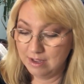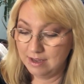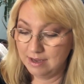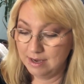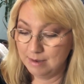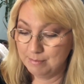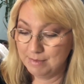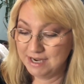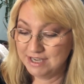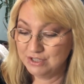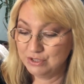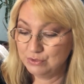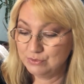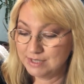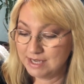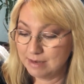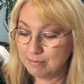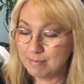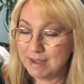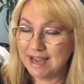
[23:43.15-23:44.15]
um, I do
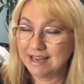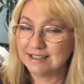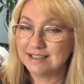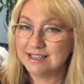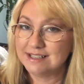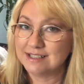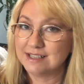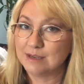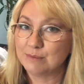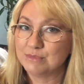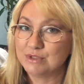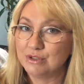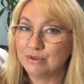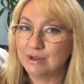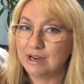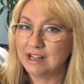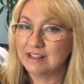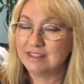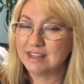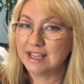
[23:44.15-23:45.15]
take magnesium too,
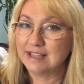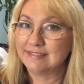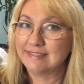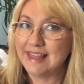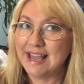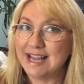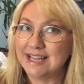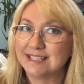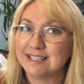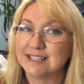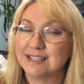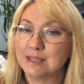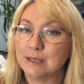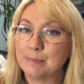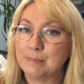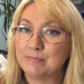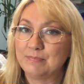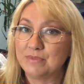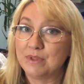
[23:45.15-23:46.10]
and I think that's the,